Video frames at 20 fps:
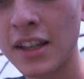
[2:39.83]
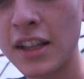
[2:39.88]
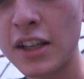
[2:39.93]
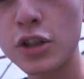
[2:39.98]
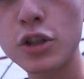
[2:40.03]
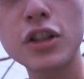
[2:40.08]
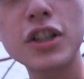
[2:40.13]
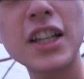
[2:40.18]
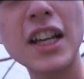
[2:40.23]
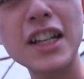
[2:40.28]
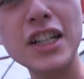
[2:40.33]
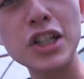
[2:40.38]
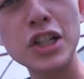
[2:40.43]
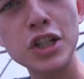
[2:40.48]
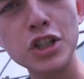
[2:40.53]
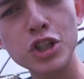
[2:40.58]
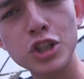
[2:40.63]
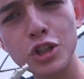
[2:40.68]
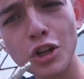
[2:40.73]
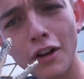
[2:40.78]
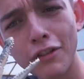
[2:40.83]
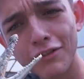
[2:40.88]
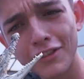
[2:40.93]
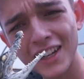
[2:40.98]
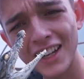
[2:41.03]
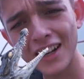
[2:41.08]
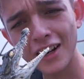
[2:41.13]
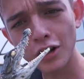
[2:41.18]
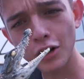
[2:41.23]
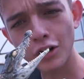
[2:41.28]
These are such soft
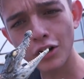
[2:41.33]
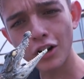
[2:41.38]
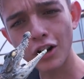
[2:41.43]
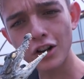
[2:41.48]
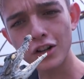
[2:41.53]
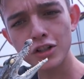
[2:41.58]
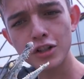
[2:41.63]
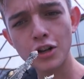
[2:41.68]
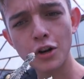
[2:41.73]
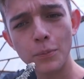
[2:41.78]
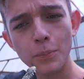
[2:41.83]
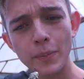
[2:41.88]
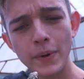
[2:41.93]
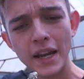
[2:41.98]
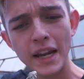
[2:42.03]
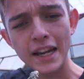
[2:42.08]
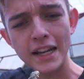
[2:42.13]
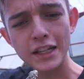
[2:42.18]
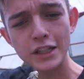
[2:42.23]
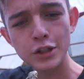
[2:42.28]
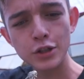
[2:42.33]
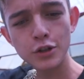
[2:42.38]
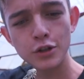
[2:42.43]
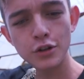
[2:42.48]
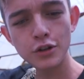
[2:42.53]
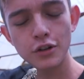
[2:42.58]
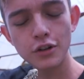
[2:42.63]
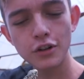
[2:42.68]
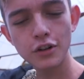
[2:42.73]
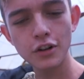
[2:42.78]
little crocs compared
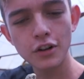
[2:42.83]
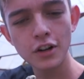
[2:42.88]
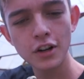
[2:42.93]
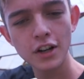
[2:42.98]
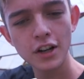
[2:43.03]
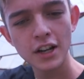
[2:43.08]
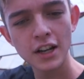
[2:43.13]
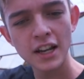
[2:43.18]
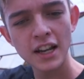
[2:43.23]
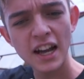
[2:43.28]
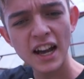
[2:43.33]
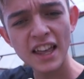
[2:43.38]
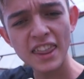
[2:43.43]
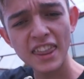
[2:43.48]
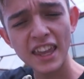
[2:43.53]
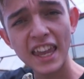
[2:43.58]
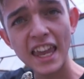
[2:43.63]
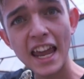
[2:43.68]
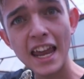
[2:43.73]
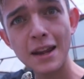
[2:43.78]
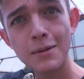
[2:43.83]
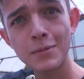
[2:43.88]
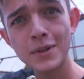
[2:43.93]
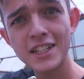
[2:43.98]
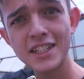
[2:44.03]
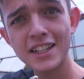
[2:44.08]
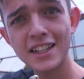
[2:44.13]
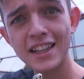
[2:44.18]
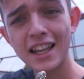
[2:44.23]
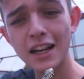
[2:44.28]
to other
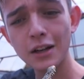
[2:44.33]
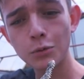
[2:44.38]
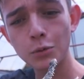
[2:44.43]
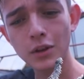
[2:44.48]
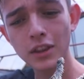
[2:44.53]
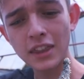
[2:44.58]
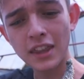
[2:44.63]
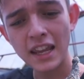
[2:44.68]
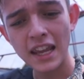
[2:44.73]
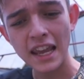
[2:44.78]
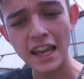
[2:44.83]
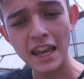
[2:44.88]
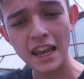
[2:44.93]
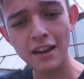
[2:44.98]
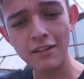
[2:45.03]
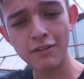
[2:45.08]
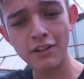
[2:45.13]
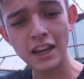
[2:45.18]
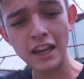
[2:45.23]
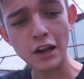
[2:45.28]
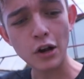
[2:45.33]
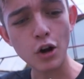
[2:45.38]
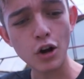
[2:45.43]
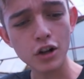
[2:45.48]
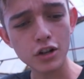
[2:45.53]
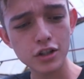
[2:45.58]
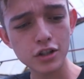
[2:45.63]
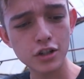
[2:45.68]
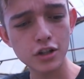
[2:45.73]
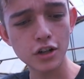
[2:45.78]
caimans in that with heavy
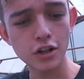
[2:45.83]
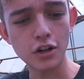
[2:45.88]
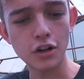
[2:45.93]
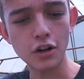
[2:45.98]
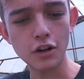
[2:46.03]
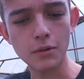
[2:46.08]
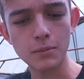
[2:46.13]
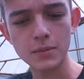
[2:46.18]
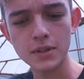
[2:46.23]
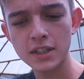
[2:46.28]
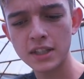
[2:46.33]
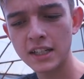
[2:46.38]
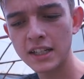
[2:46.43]
osteoderms.